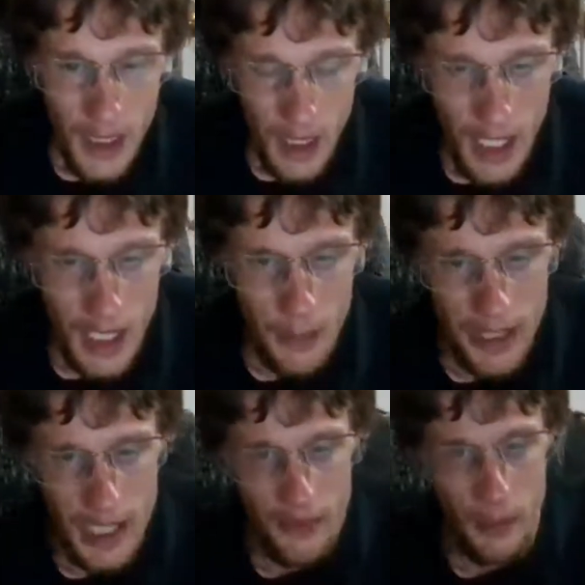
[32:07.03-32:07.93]
I gotta be
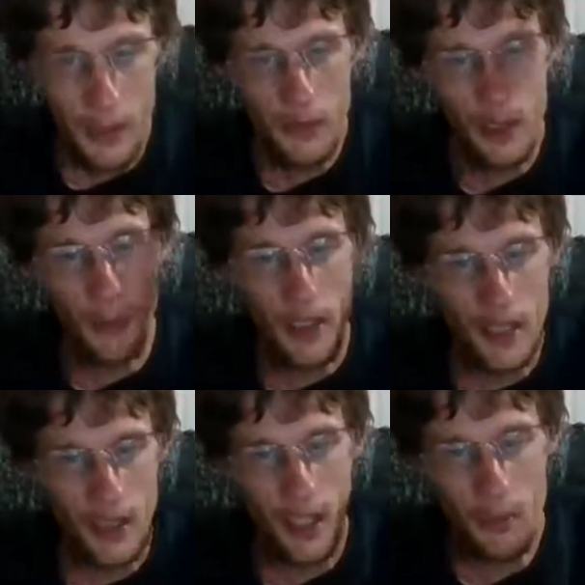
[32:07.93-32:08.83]
careful. I move too much.
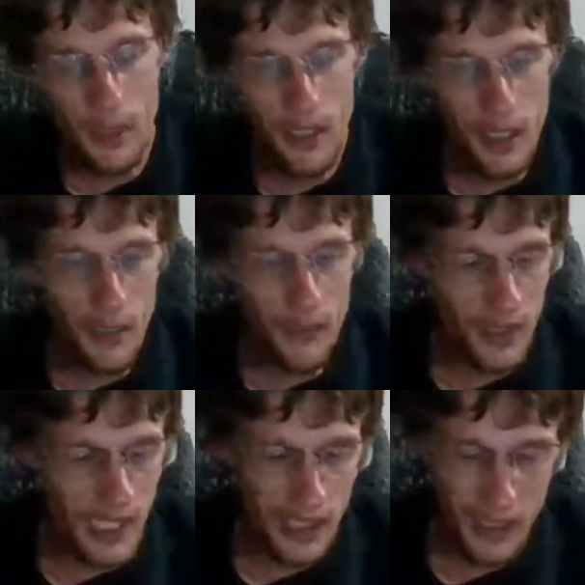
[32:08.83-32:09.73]
I'll knock midnight off the
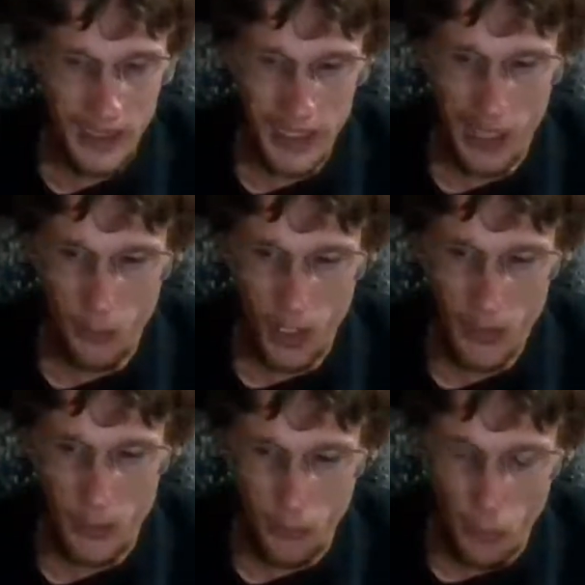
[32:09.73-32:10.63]
cell. I did that once
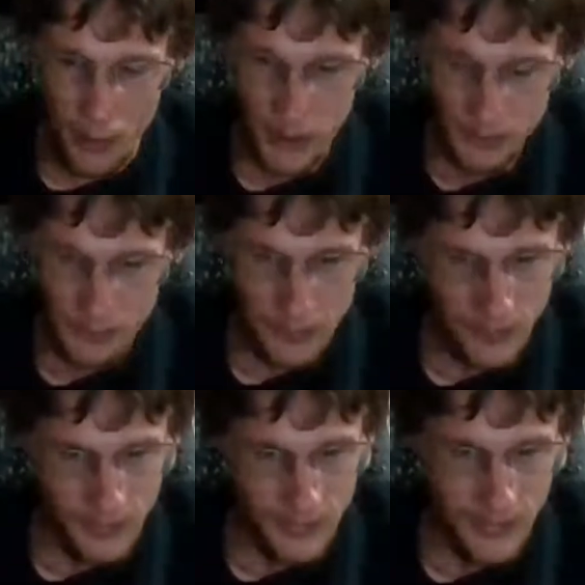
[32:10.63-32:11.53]
before.
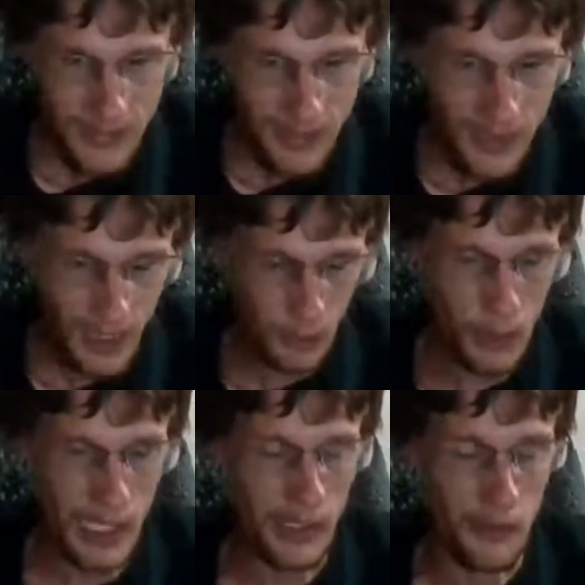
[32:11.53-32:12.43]
Well,
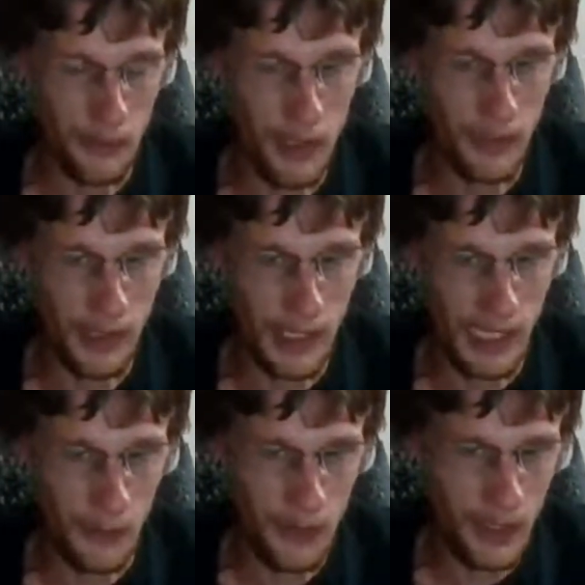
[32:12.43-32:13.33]
actually, a few different
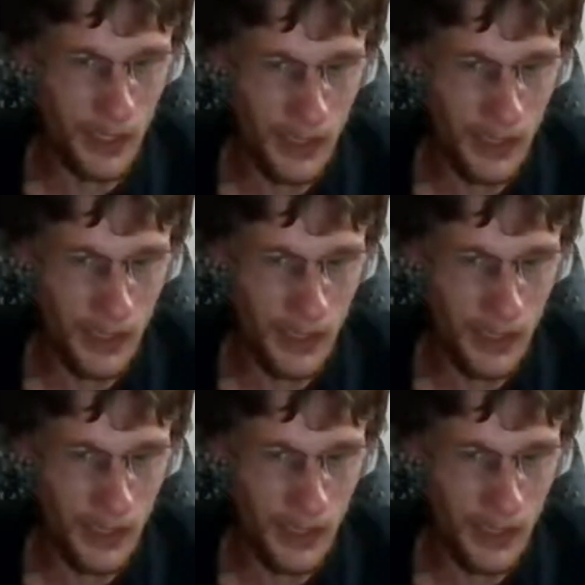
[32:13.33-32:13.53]
times.